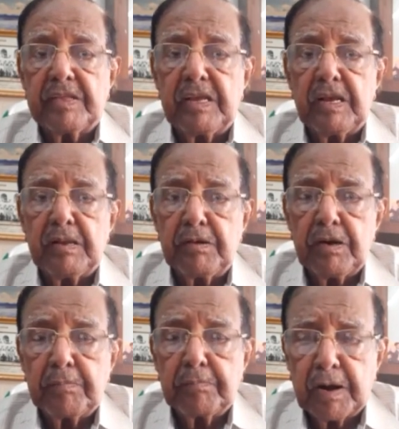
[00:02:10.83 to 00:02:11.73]
the
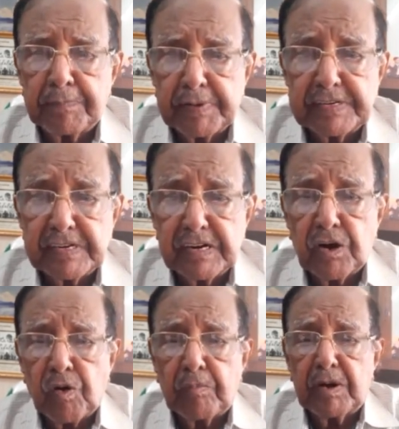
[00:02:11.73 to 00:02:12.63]
blood pressure,
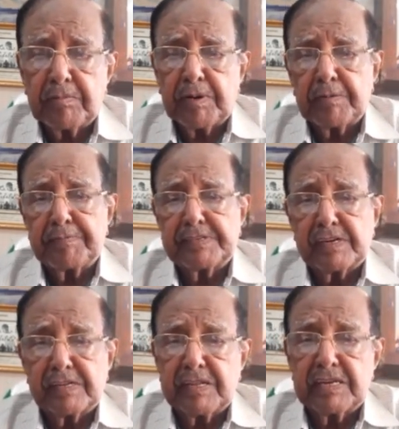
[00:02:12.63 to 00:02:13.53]
normal blood
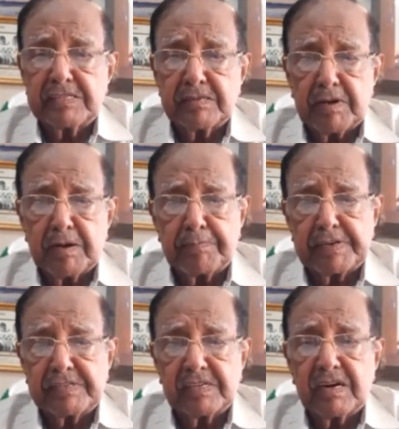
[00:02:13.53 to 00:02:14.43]
pressure, there is a blood
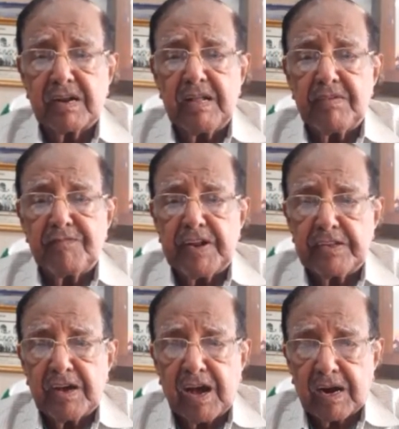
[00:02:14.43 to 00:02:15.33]
pressure
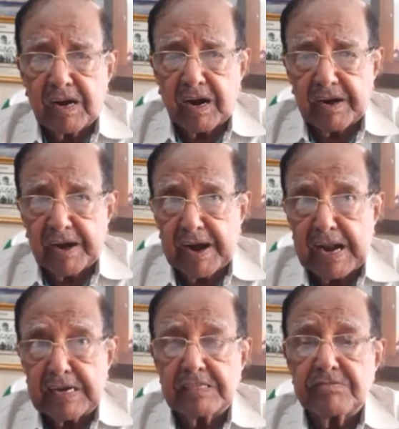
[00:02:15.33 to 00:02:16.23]
when the heart
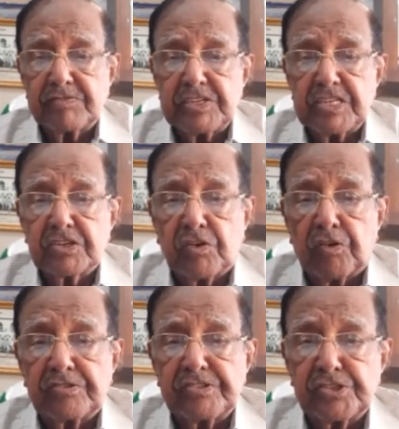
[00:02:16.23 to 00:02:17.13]
contracts, which is
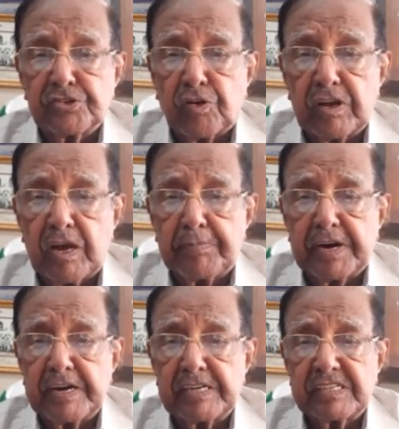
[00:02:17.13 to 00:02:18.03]
called systolic
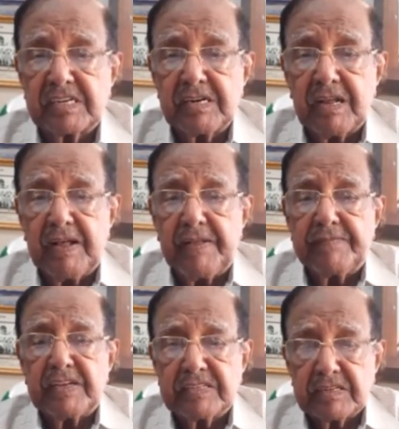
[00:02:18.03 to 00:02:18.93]
hypertension.
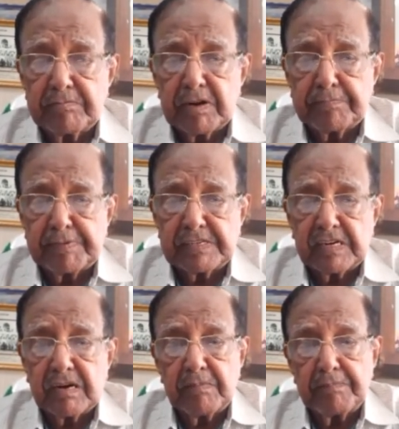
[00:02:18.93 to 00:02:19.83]
There's a blood
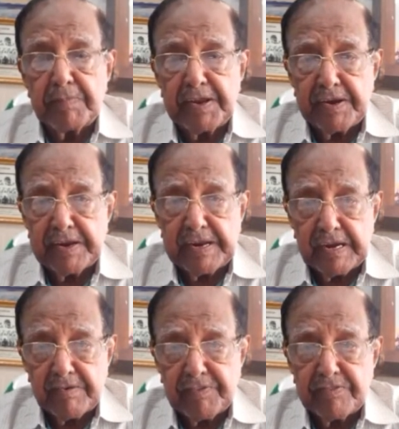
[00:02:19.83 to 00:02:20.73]
pressure
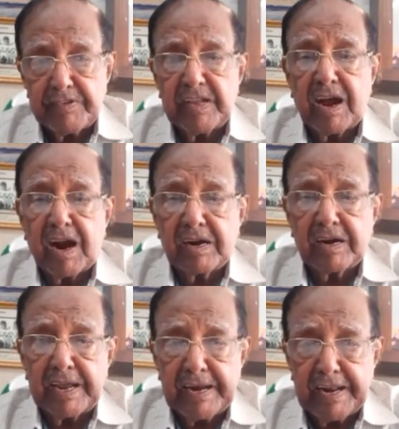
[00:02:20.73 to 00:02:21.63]
maintained when the heart
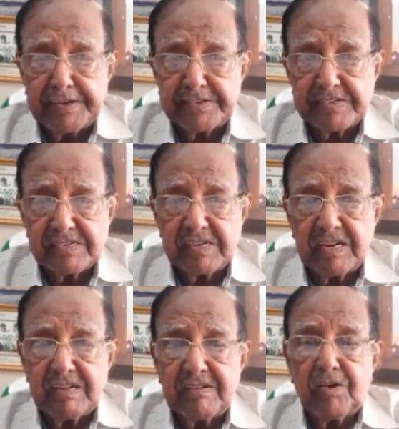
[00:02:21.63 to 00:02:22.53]
dilates
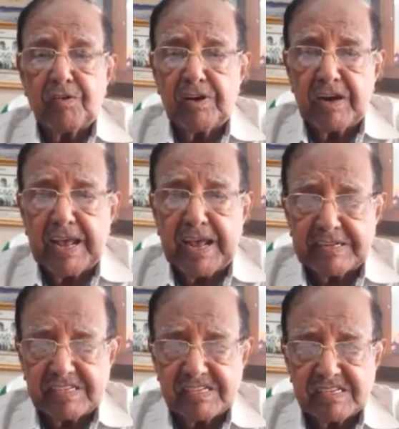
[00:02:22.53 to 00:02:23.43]
or
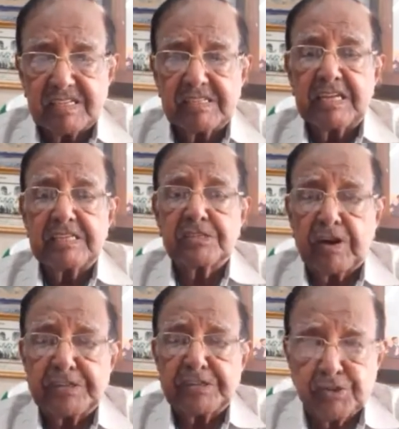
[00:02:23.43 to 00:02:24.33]
relaxes. That's
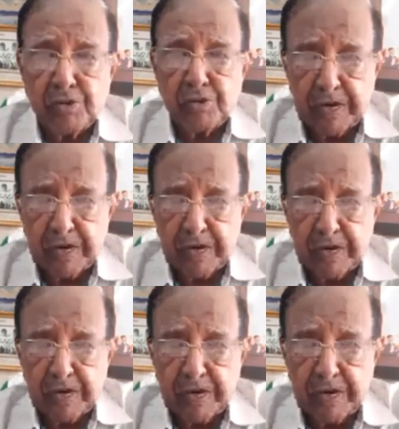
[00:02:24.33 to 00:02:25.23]
called diastolic
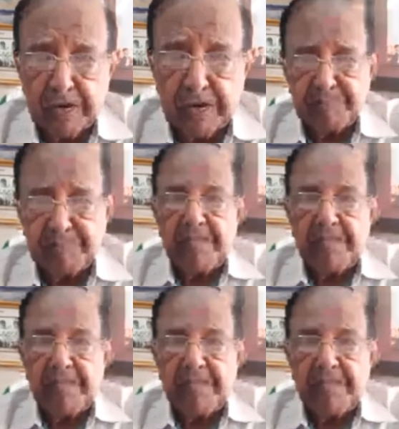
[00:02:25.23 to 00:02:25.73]
hypertension.